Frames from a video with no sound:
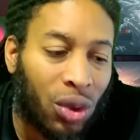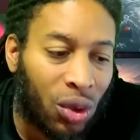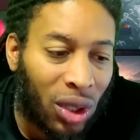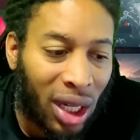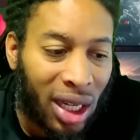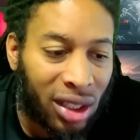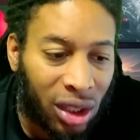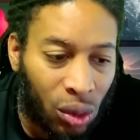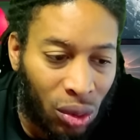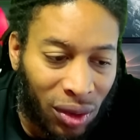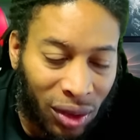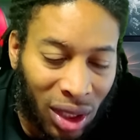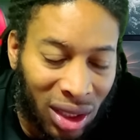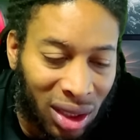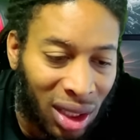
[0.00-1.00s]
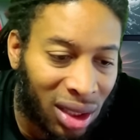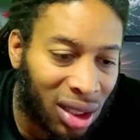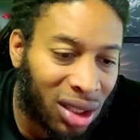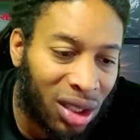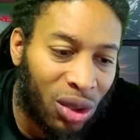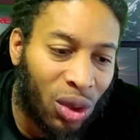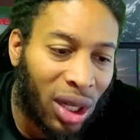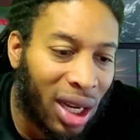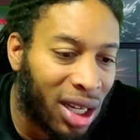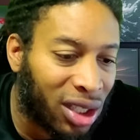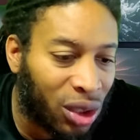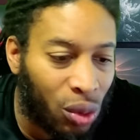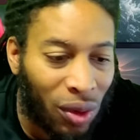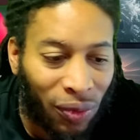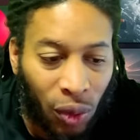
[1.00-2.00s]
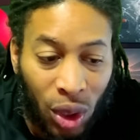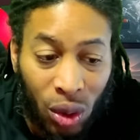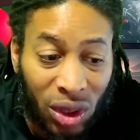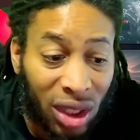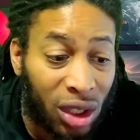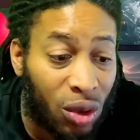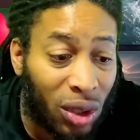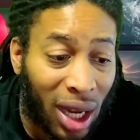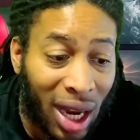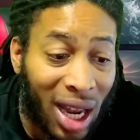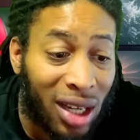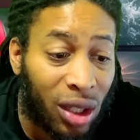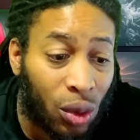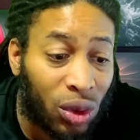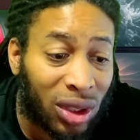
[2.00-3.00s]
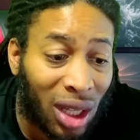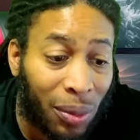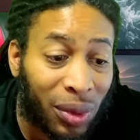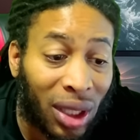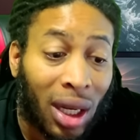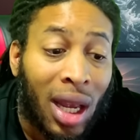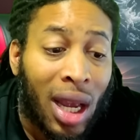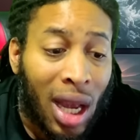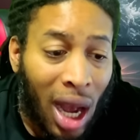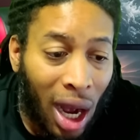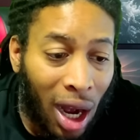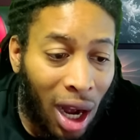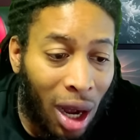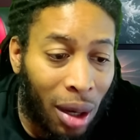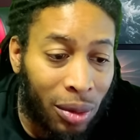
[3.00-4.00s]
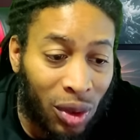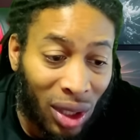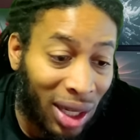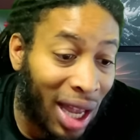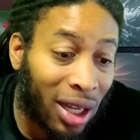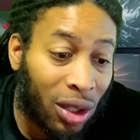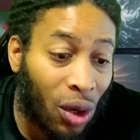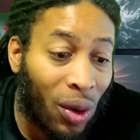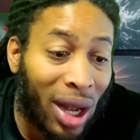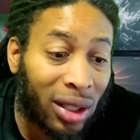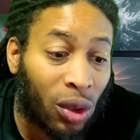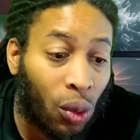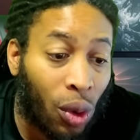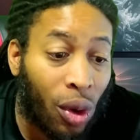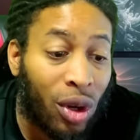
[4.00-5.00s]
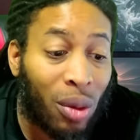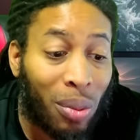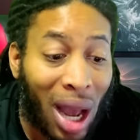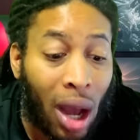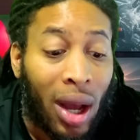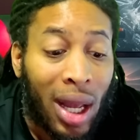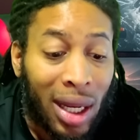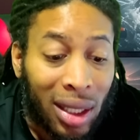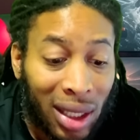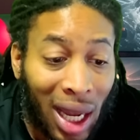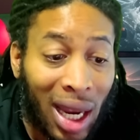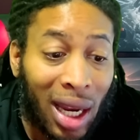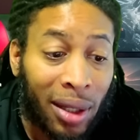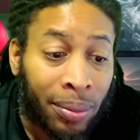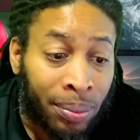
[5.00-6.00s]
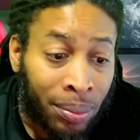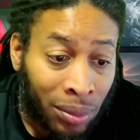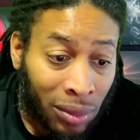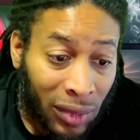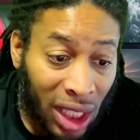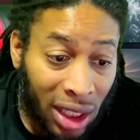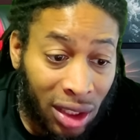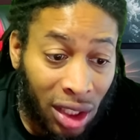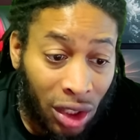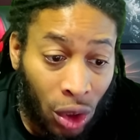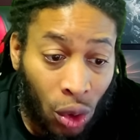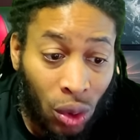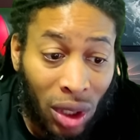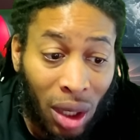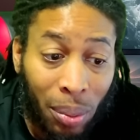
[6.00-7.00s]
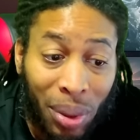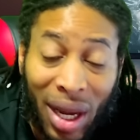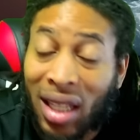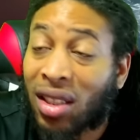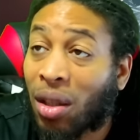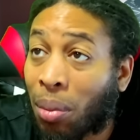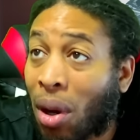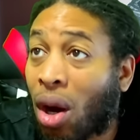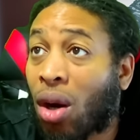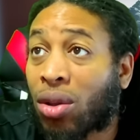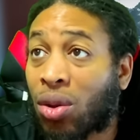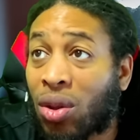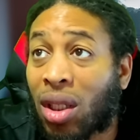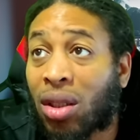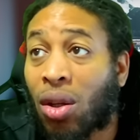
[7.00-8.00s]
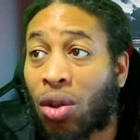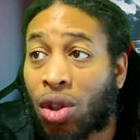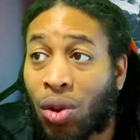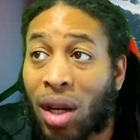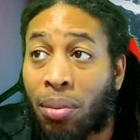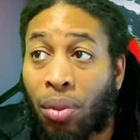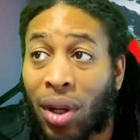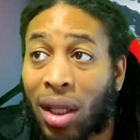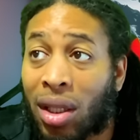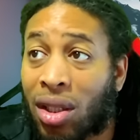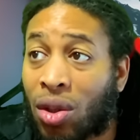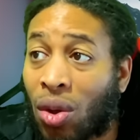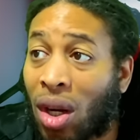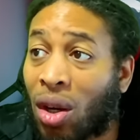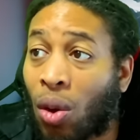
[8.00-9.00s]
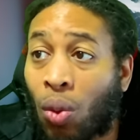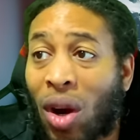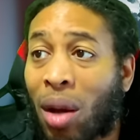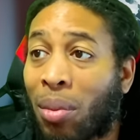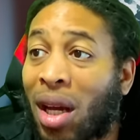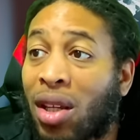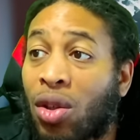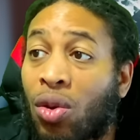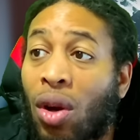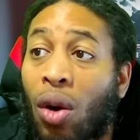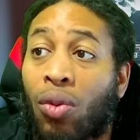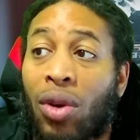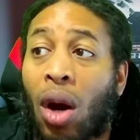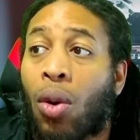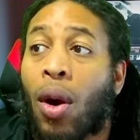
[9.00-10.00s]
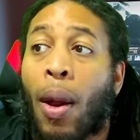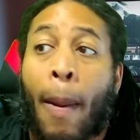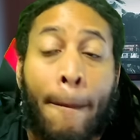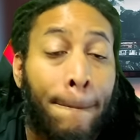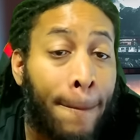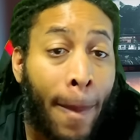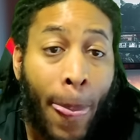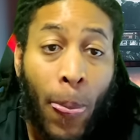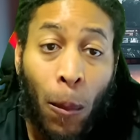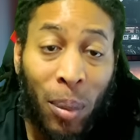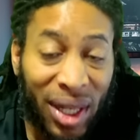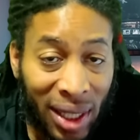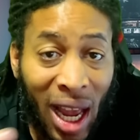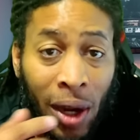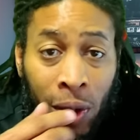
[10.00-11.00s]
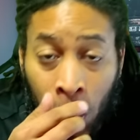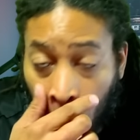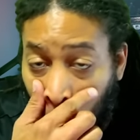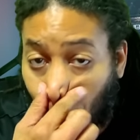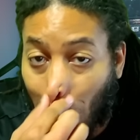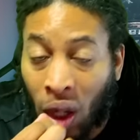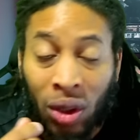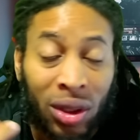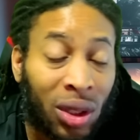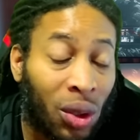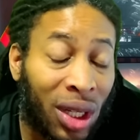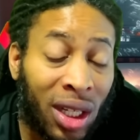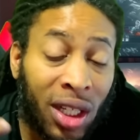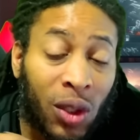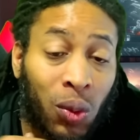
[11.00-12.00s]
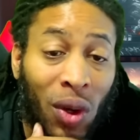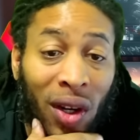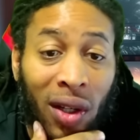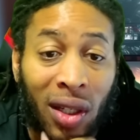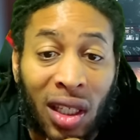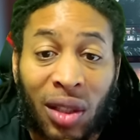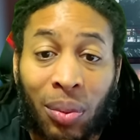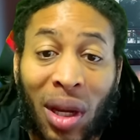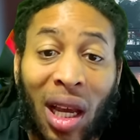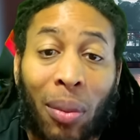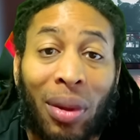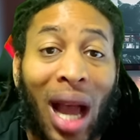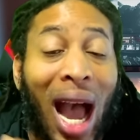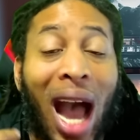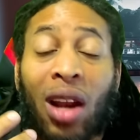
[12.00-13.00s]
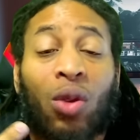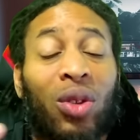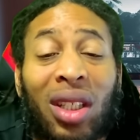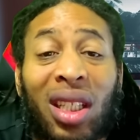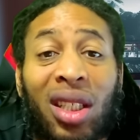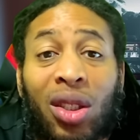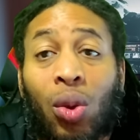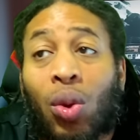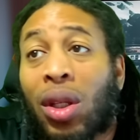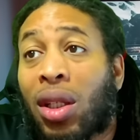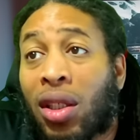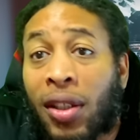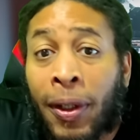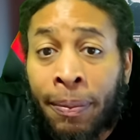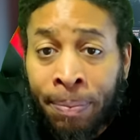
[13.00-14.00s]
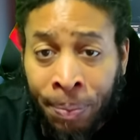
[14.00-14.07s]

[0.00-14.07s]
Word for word: You can shoot with consistency, you can shoot with frequency, you can do something uh like you don't have to worry about, dang, is the dude that I'm passing the ball to just gonna straight brick this joint or what, man? You don't know. But now you do know. So it is what it is, man. But I don't think it's too easy.